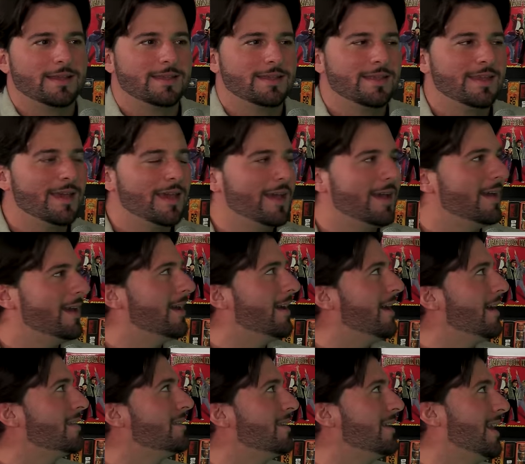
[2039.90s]
Yeah,
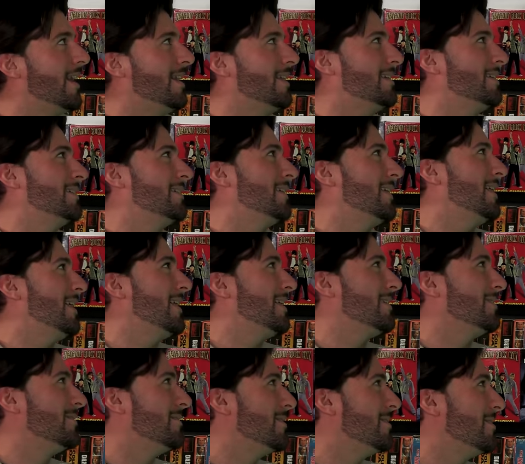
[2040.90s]
I
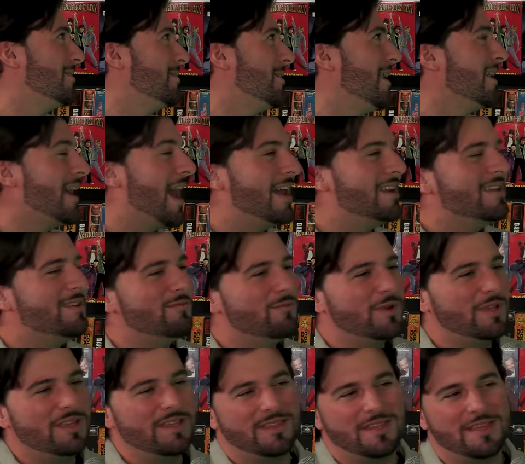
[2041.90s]
don't know. I didn't really